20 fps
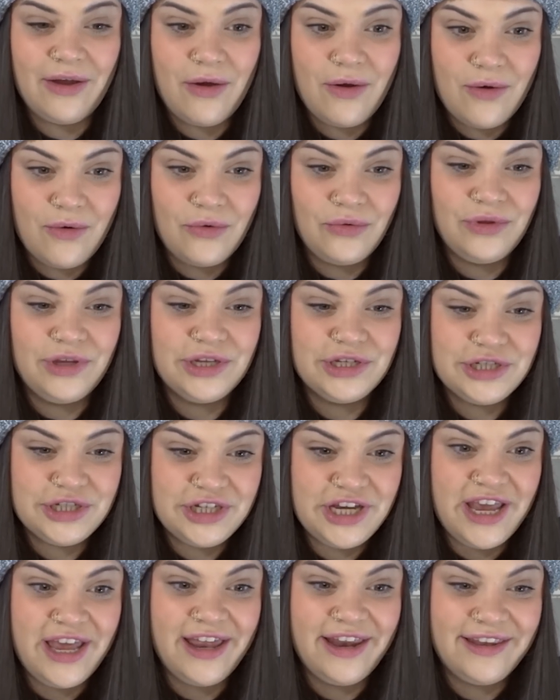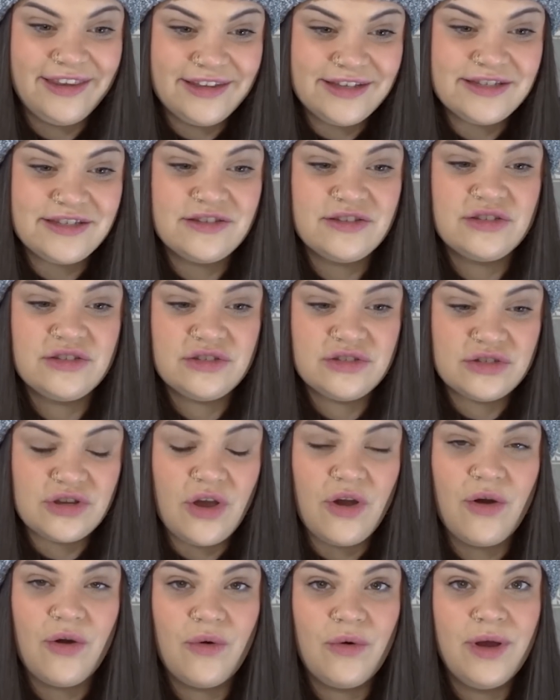holy shit, this is
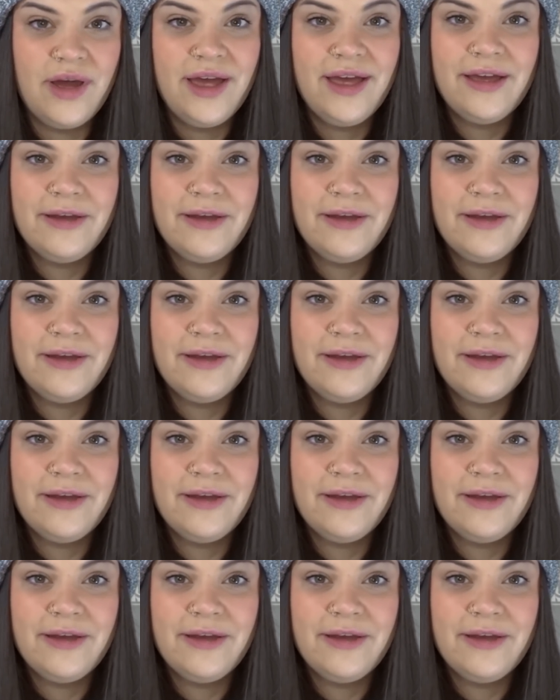so